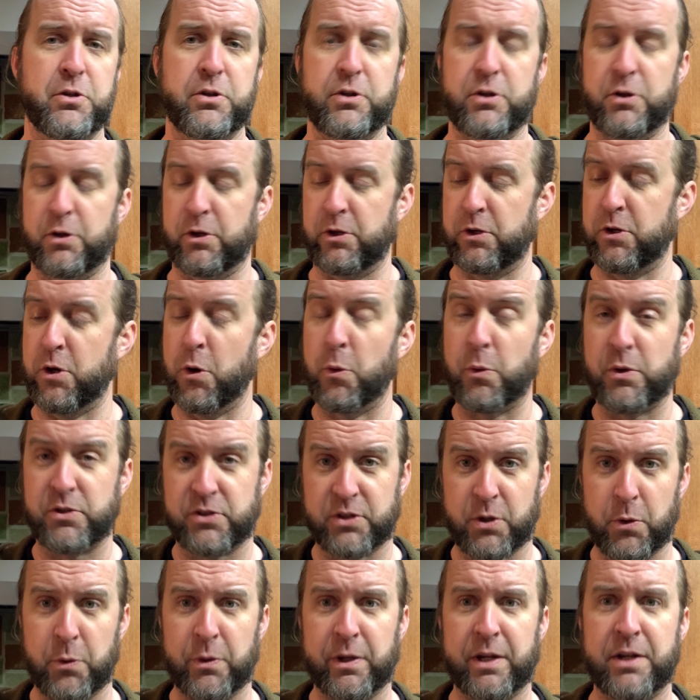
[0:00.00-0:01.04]
You can know what's
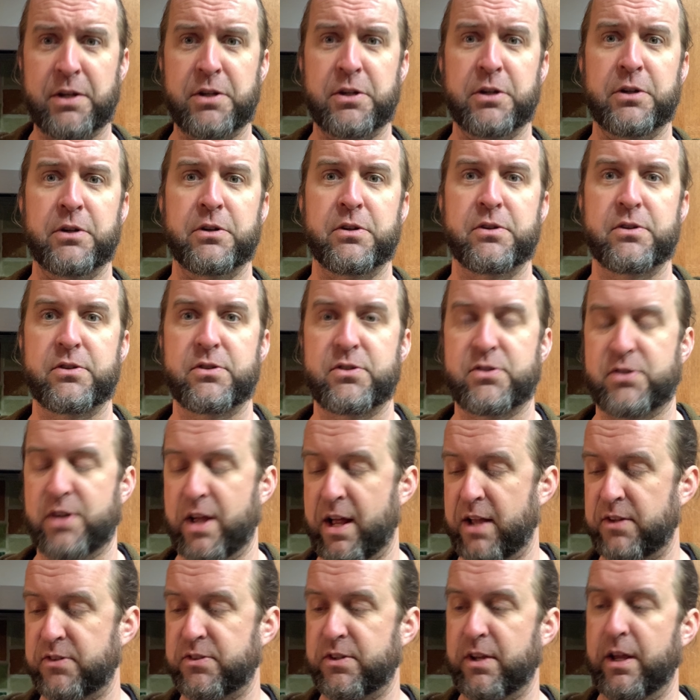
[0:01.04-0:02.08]
going into your
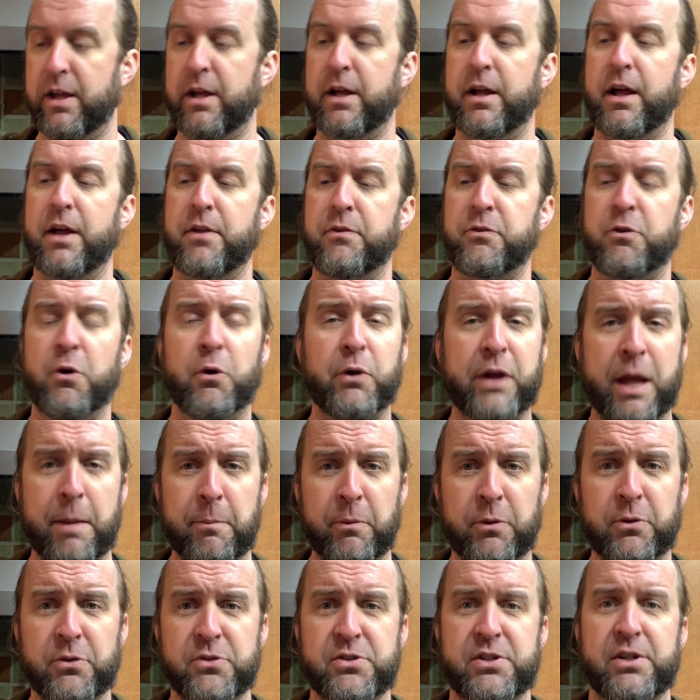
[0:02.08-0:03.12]
sauce. No
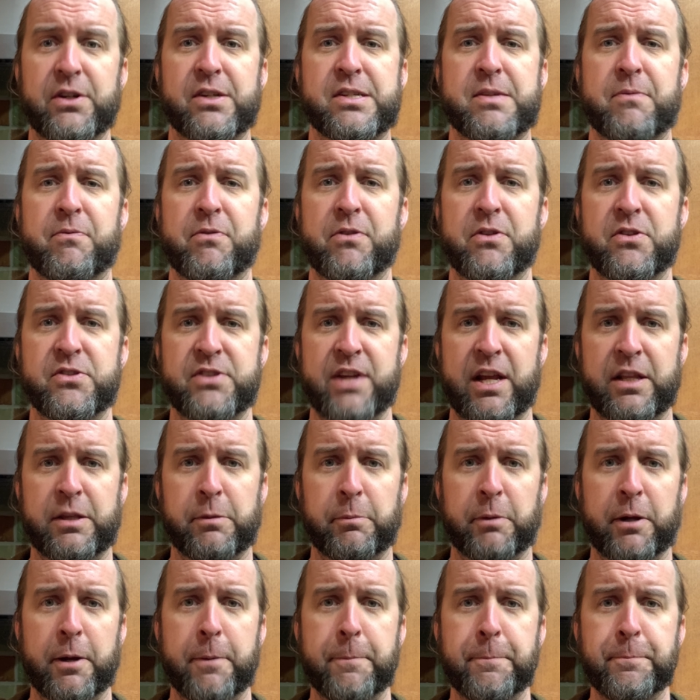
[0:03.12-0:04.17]
chemicals here except for the
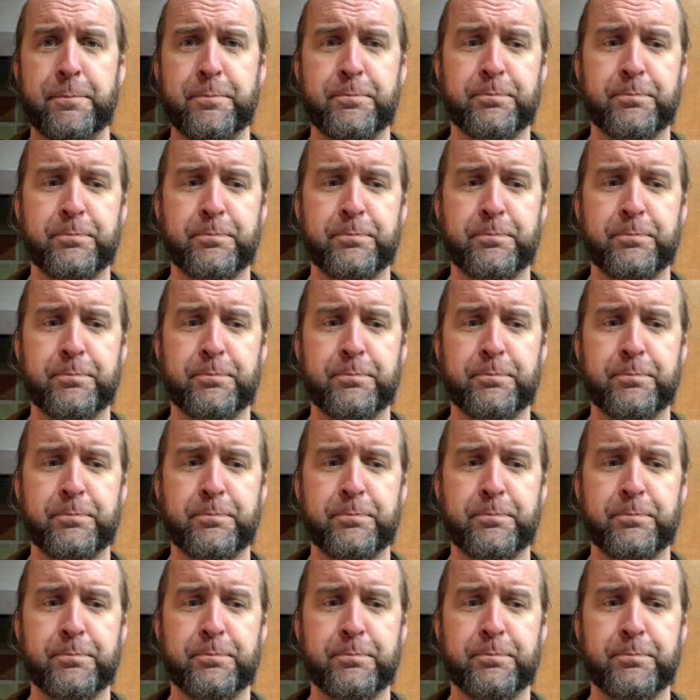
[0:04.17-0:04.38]
xanthan gum.